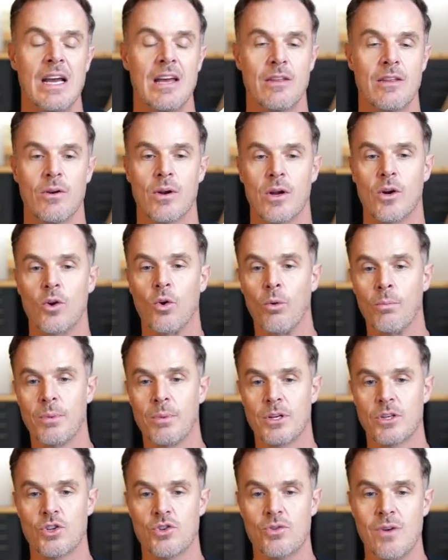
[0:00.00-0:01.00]
They're a
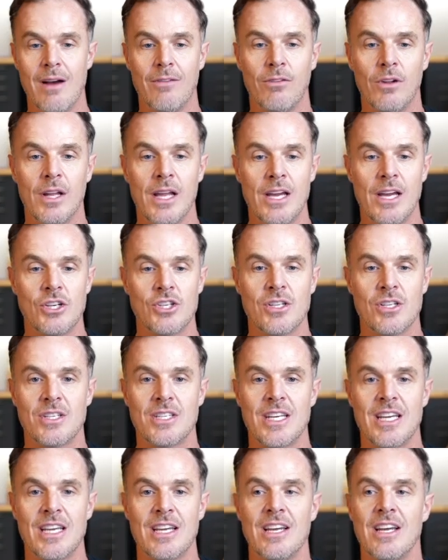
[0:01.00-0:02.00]
corporate travel
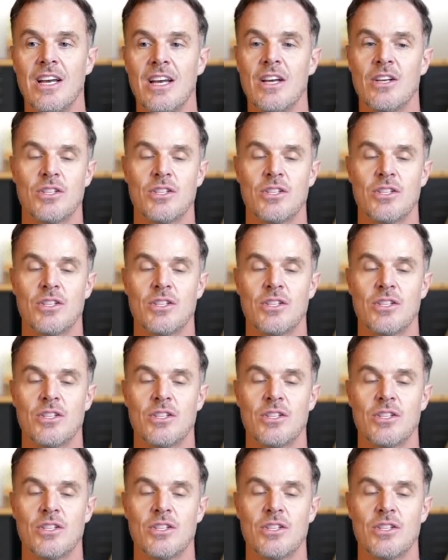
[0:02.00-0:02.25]
agency.